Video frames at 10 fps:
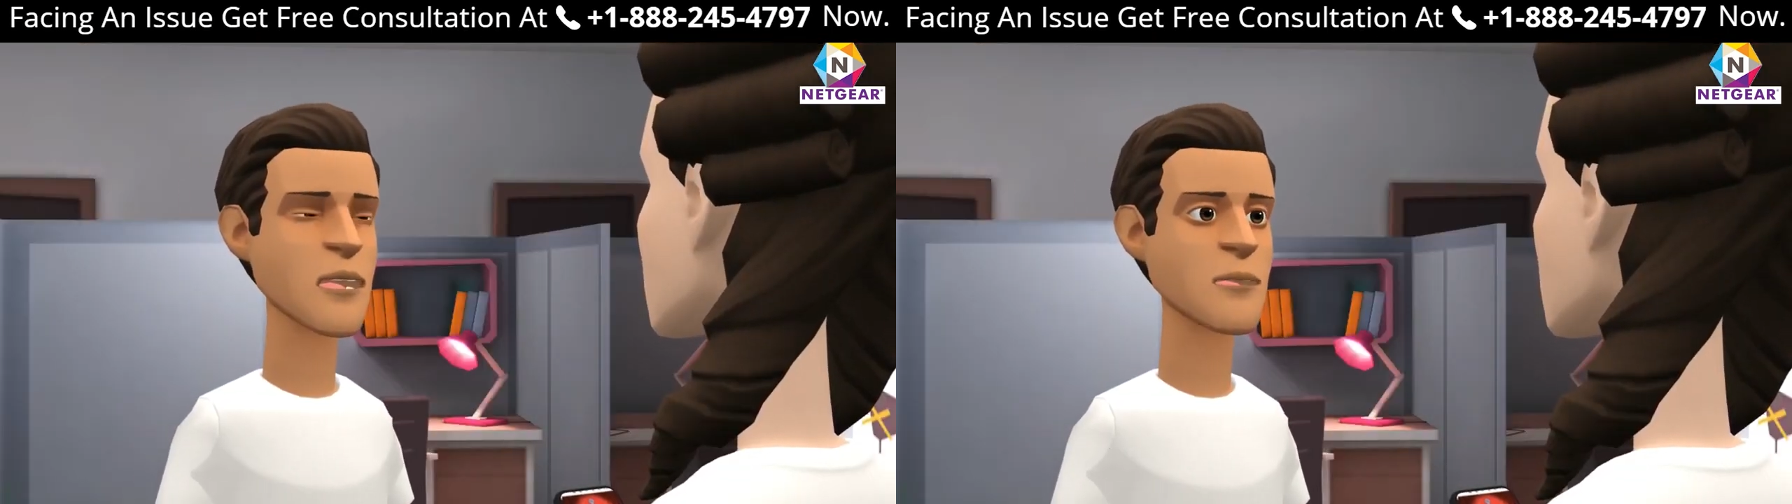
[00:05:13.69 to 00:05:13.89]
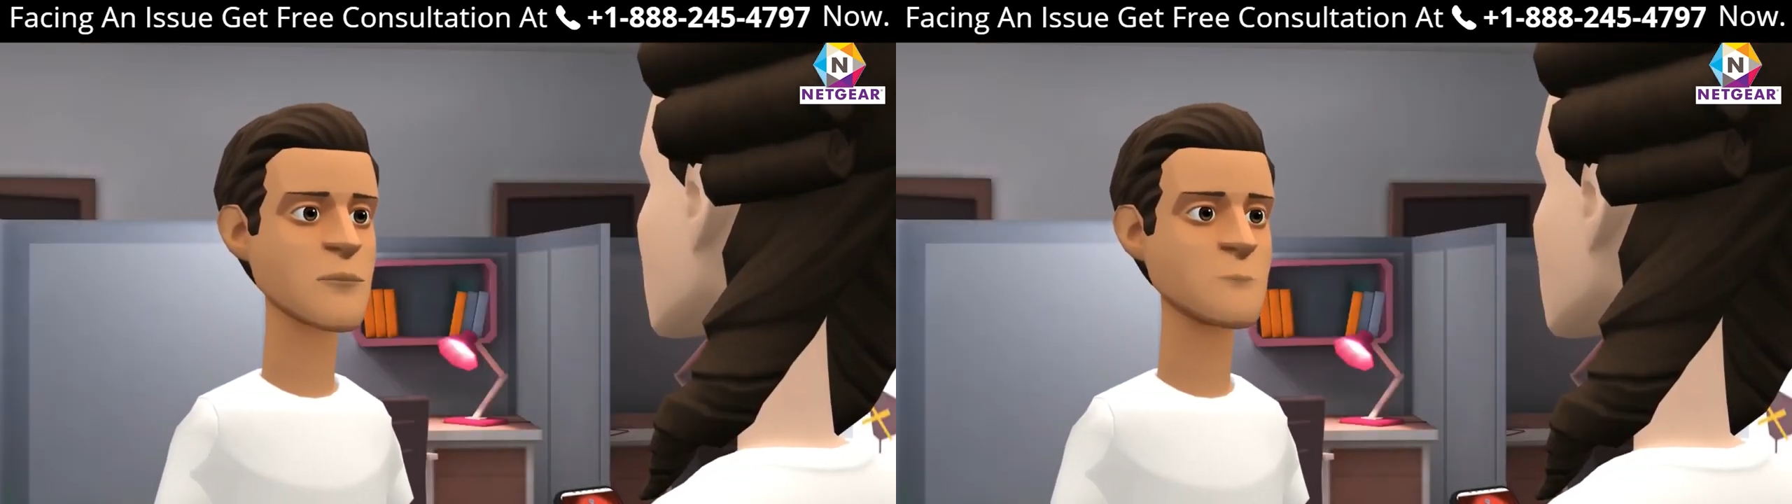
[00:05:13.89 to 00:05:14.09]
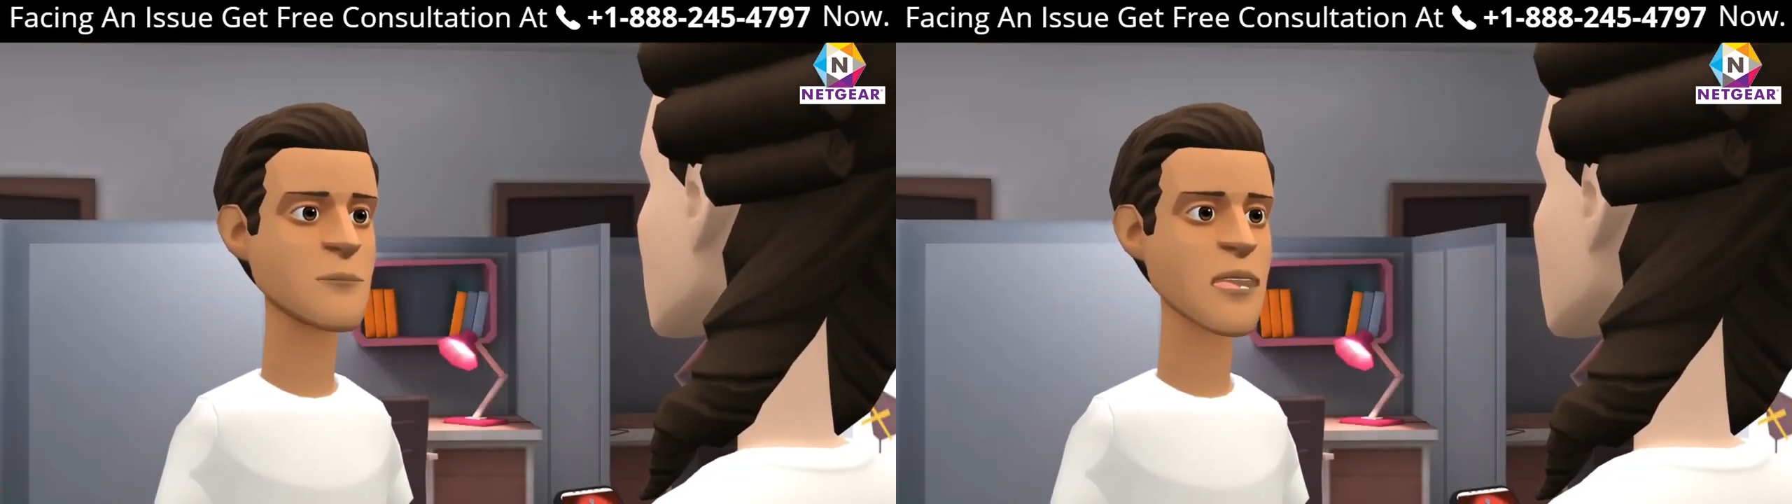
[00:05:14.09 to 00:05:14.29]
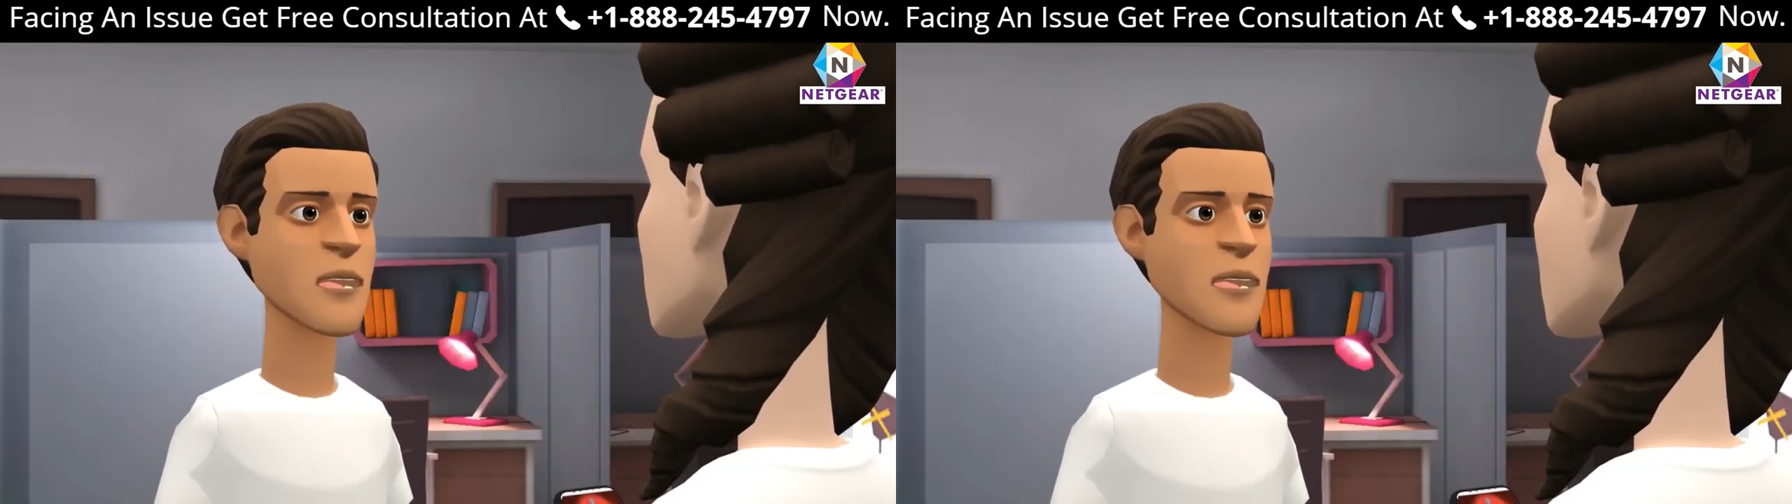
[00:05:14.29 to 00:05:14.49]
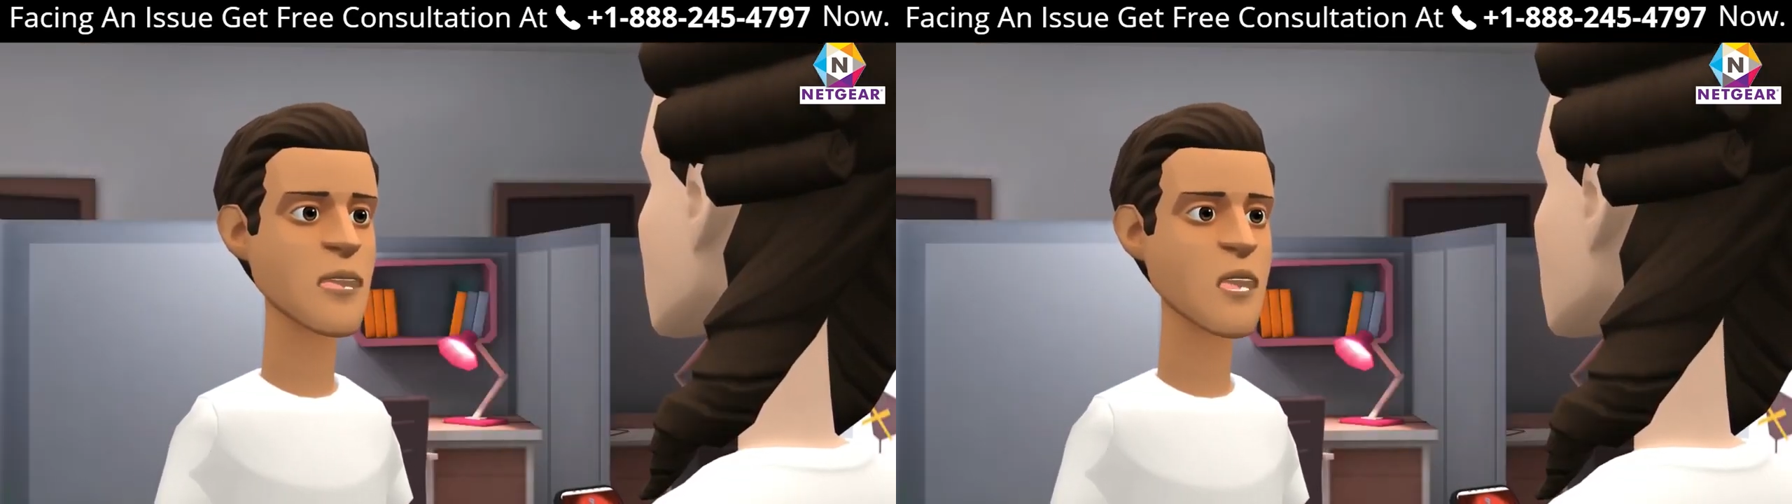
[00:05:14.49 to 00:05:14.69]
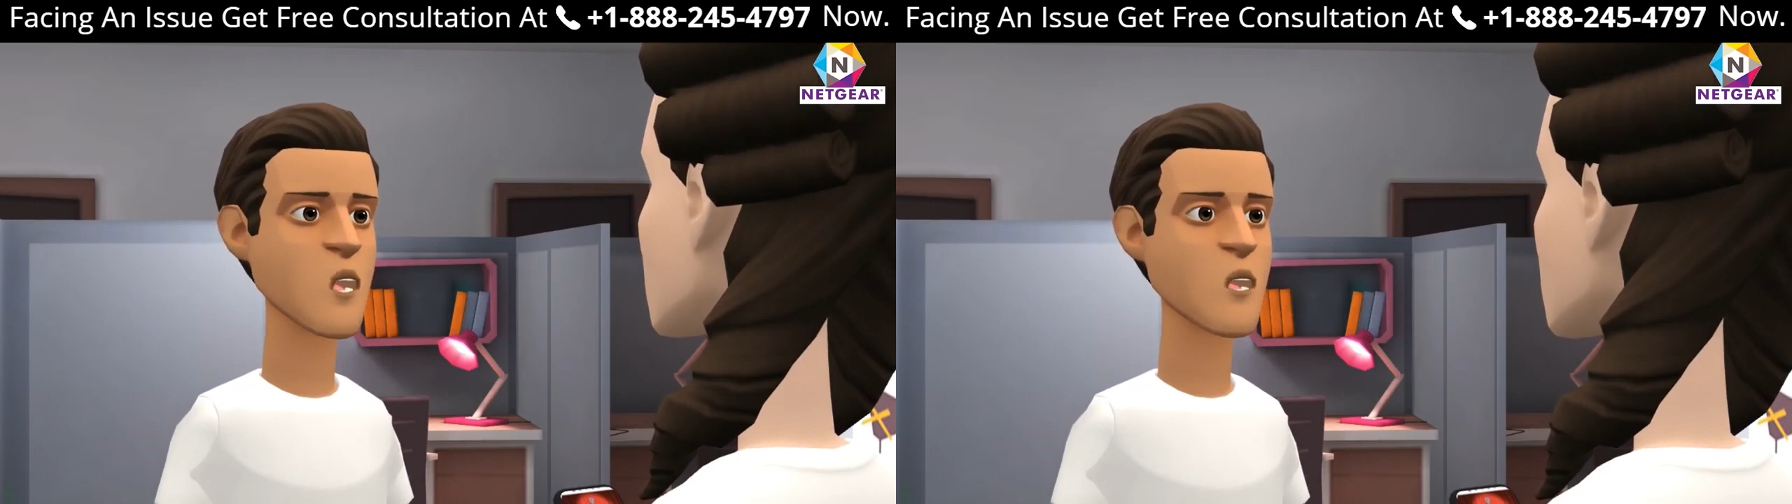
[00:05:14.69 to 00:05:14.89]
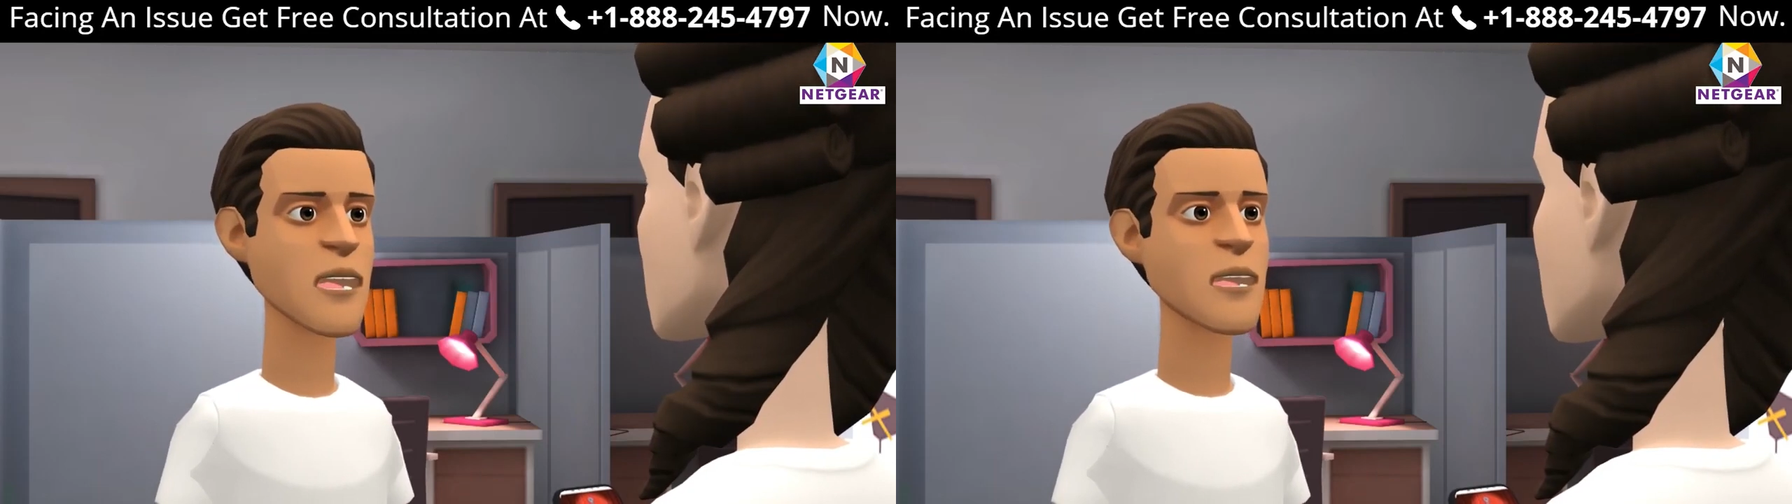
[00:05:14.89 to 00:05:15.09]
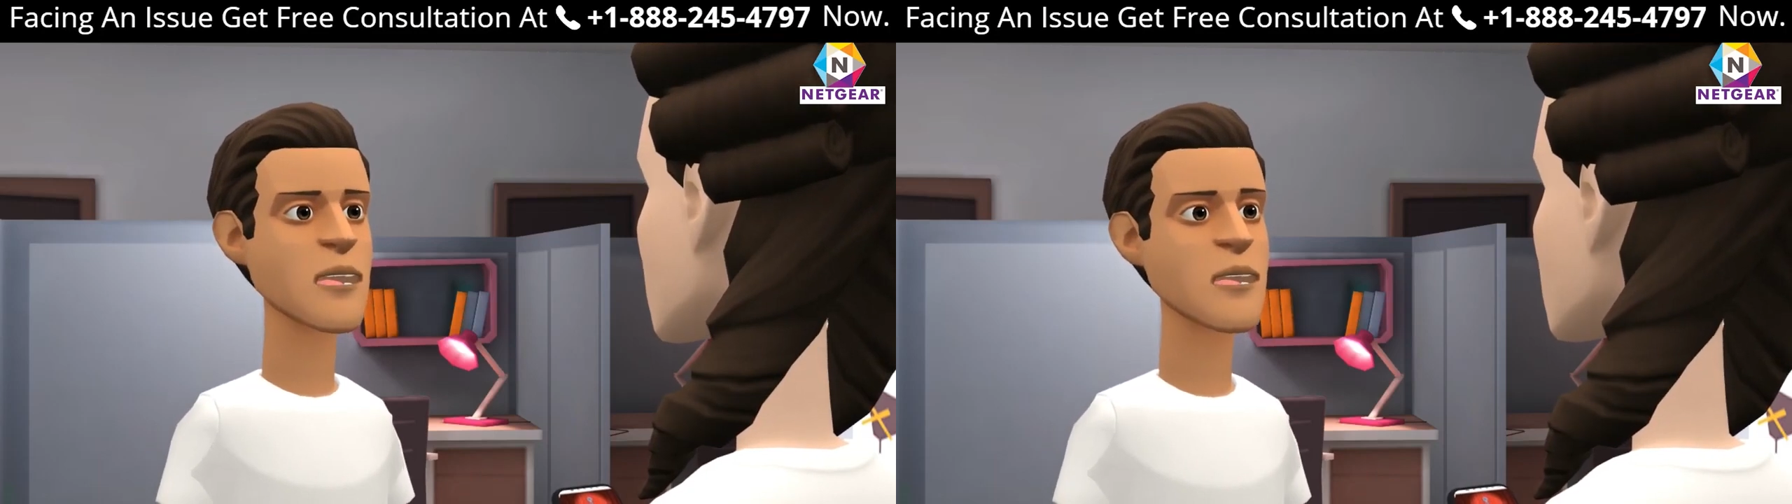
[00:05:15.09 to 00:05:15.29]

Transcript: make sure you are in range of